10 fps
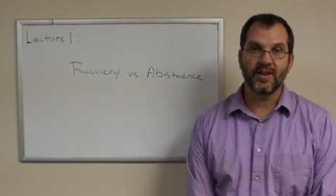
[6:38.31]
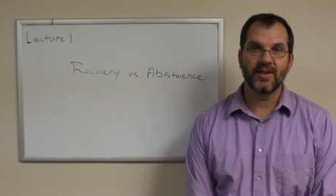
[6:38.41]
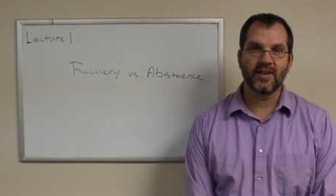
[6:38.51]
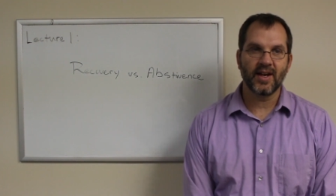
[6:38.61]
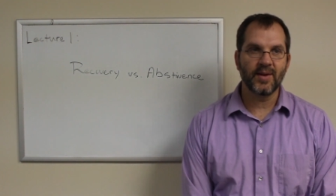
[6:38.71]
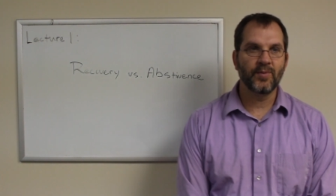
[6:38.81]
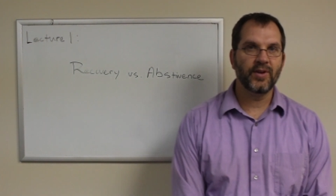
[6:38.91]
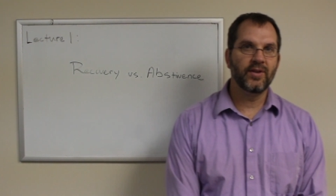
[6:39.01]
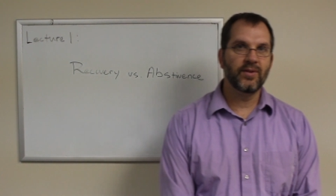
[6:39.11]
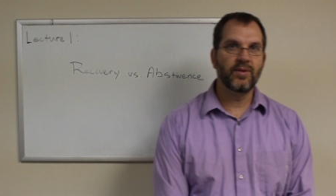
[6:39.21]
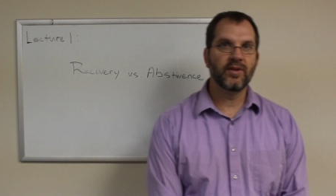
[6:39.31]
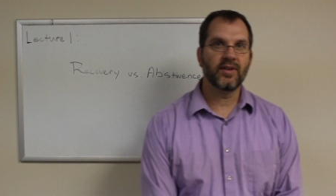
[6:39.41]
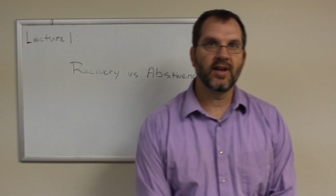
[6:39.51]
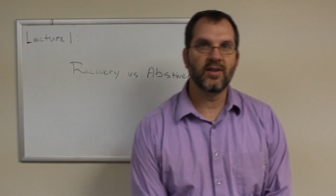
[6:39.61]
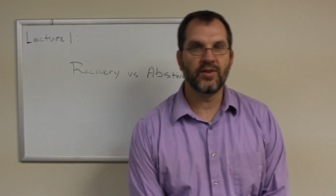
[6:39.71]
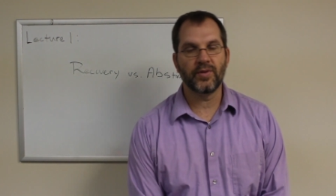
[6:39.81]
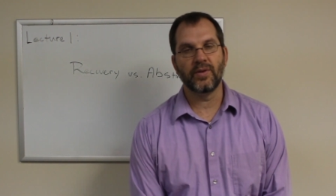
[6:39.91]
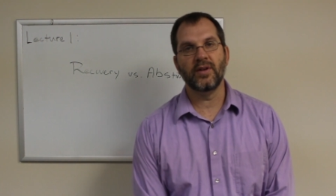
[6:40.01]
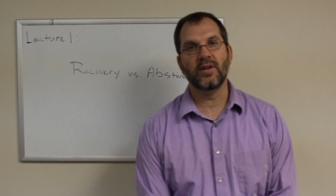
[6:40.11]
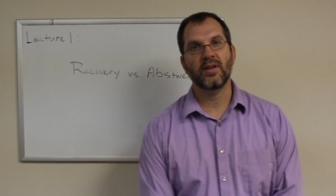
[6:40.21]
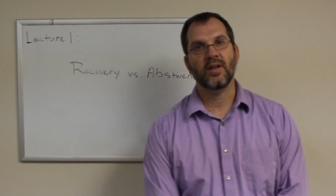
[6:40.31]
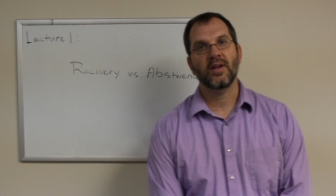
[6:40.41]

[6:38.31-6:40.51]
of the time we do decide to treat